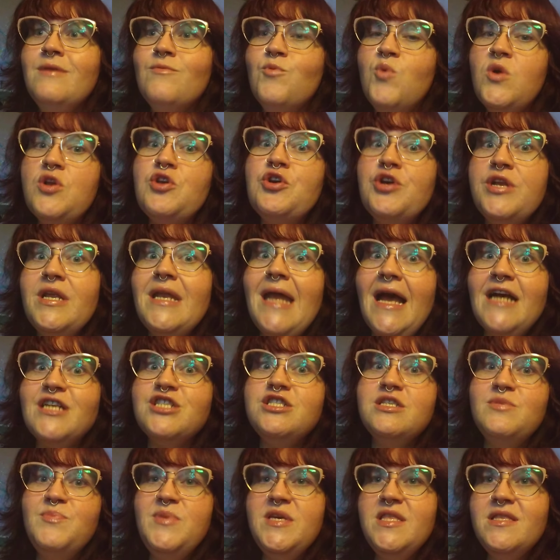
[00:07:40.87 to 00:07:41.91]
What could it
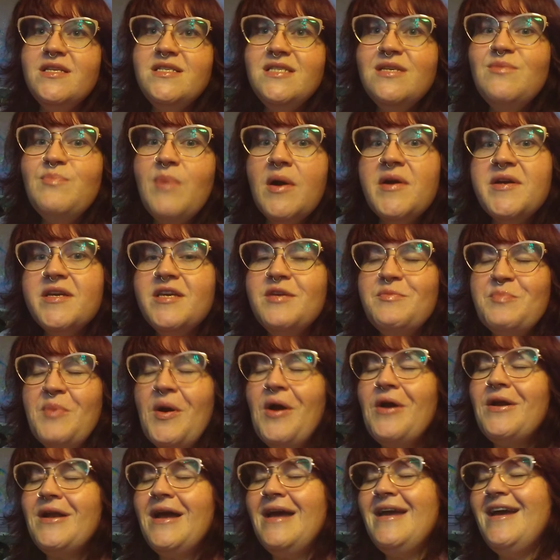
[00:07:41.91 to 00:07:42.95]
actually be? The debunking
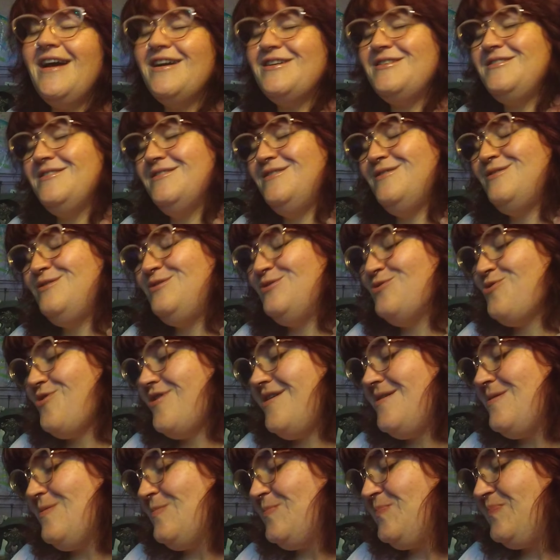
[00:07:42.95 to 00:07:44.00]
part I actually
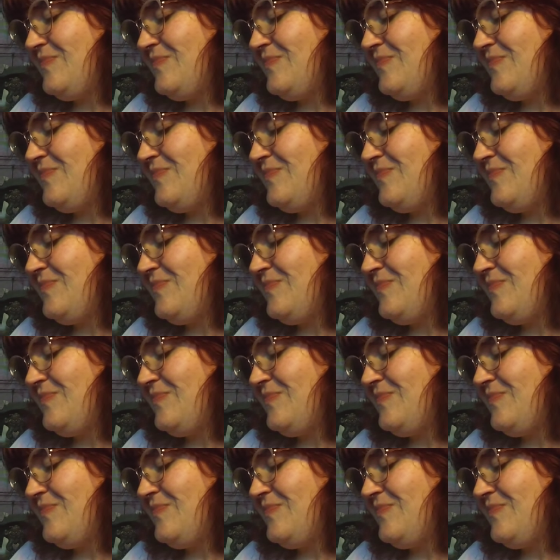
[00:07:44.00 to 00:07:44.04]
enjoy.